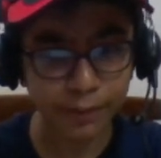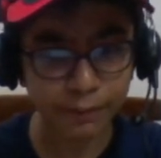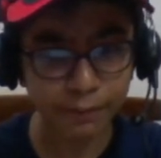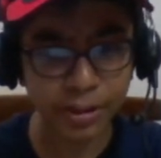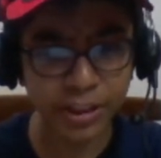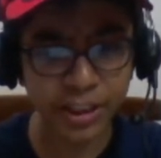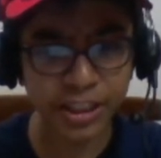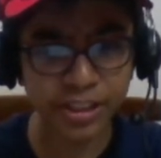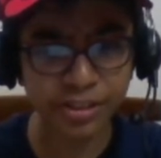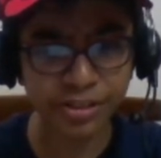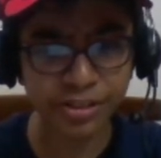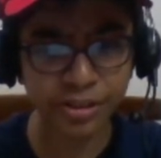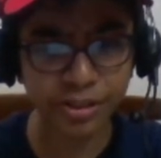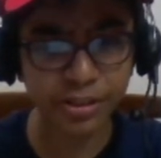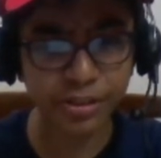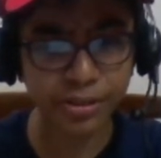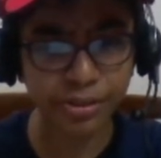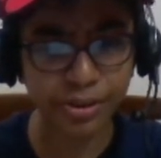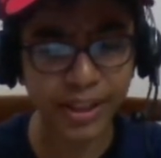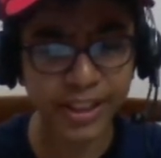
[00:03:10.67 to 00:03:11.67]
which is
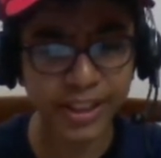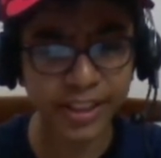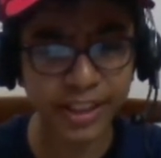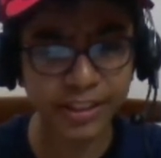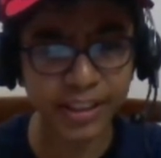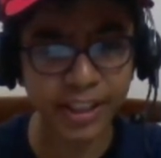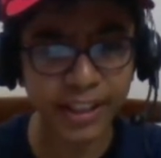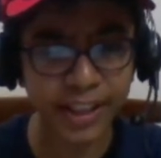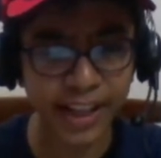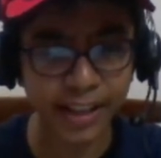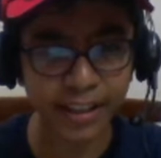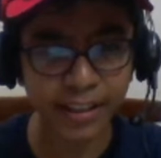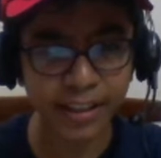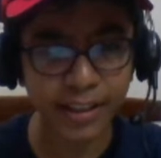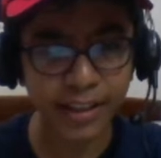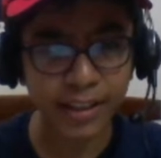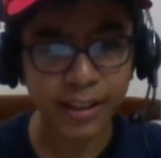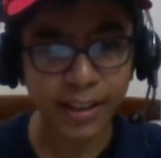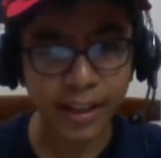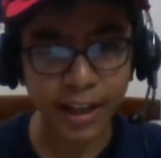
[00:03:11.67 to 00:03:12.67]
threatening the king,
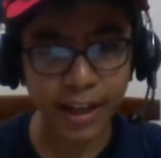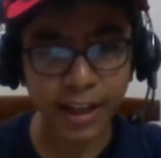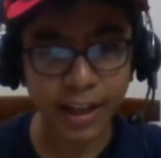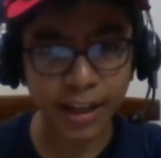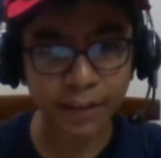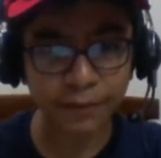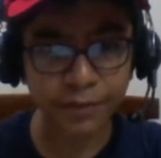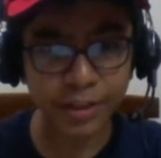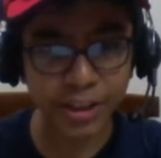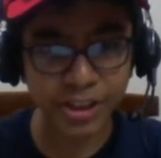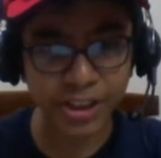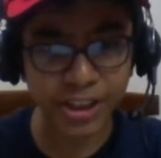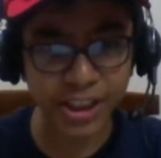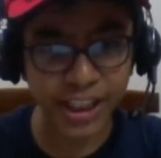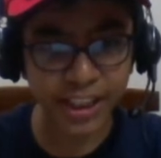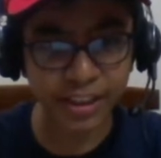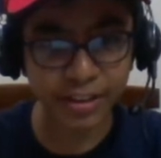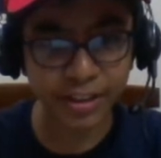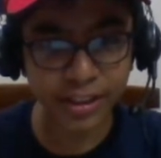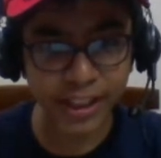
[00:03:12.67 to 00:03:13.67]
and after
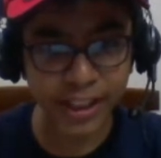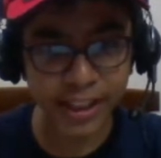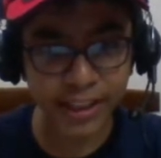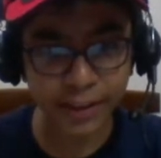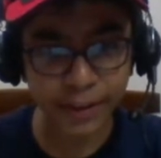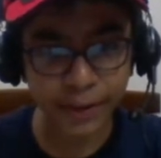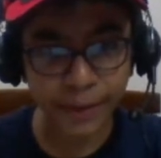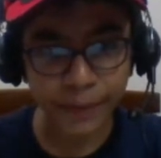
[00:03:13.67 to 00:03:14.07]
g3,